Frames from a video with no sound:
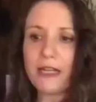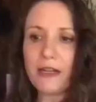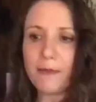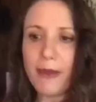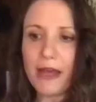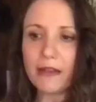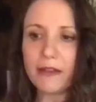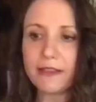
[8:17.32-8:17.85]
a
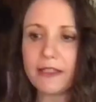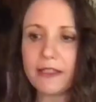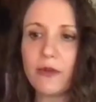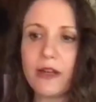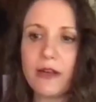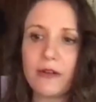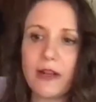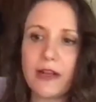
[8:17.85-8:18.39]
balance, and
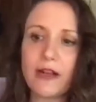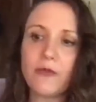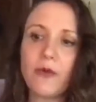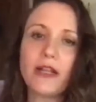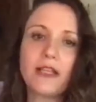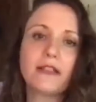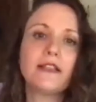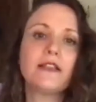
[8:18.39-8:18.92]
I
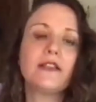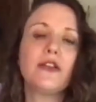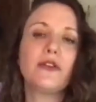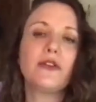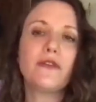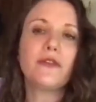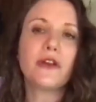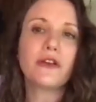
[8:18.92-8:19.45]
want to
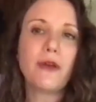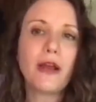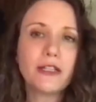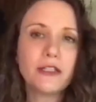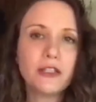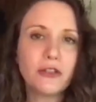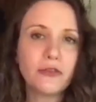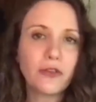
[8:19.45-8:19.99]
give our
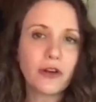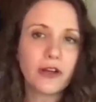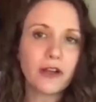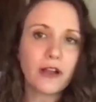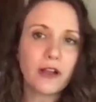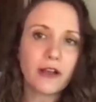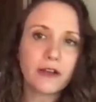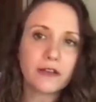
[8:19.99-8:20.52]
gratitude for
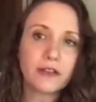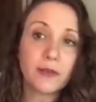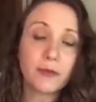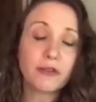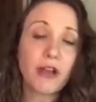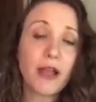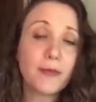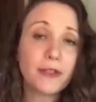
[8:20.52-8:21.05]
our
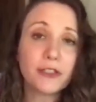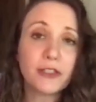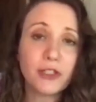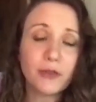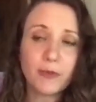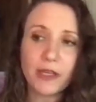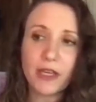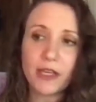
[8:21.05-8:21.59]
subscribers too,
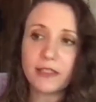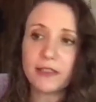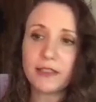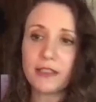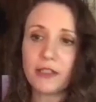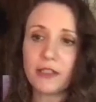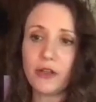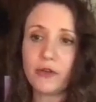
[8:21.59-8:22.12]
because
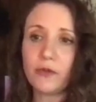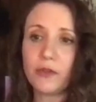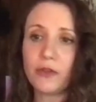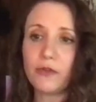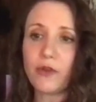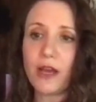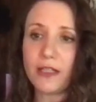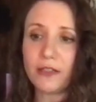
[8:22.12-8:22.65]
you
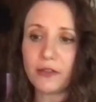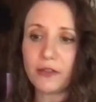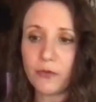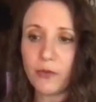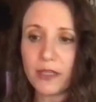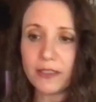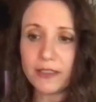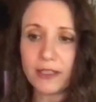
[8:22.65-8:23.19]
guys are the
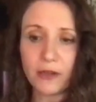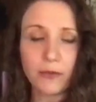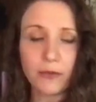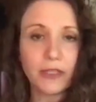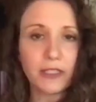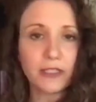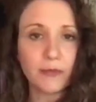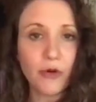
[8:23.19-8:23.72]
ones that are
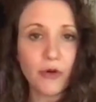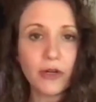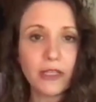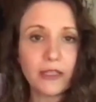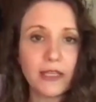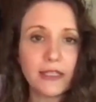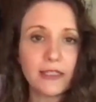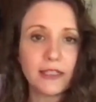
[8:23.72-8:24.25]
really supporting
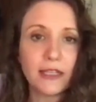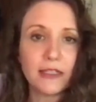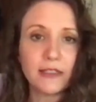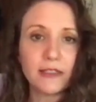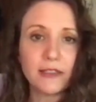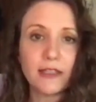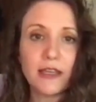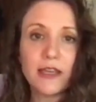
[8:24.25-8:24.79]
this, and
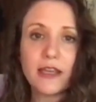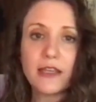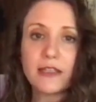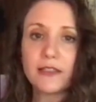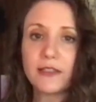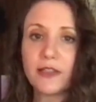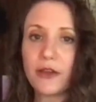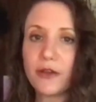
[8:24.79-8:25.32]

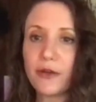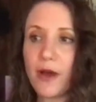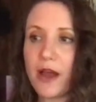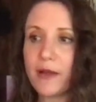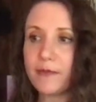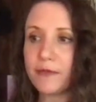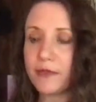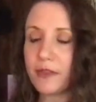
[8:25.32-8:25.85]
so
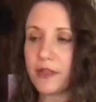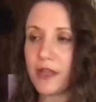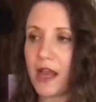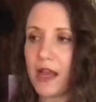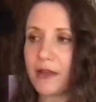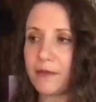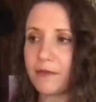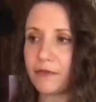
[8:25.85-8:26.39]

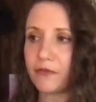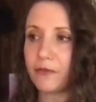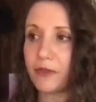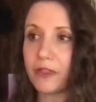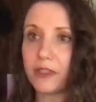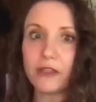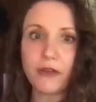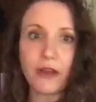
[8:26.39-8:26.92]
I'm
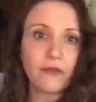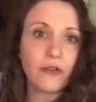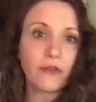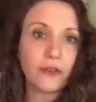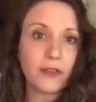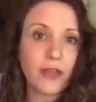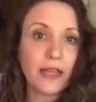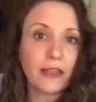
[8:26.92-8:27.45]
really grateful
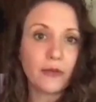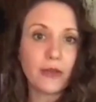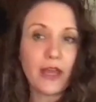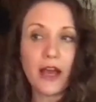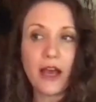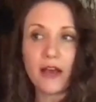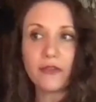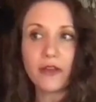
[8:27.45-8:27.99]
for that we
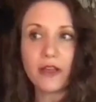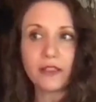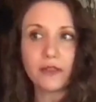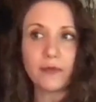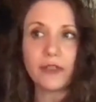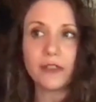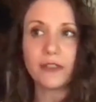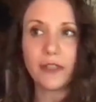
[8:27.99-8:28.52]
have
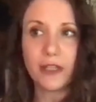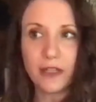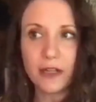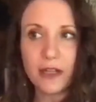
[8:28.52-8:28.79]
customers that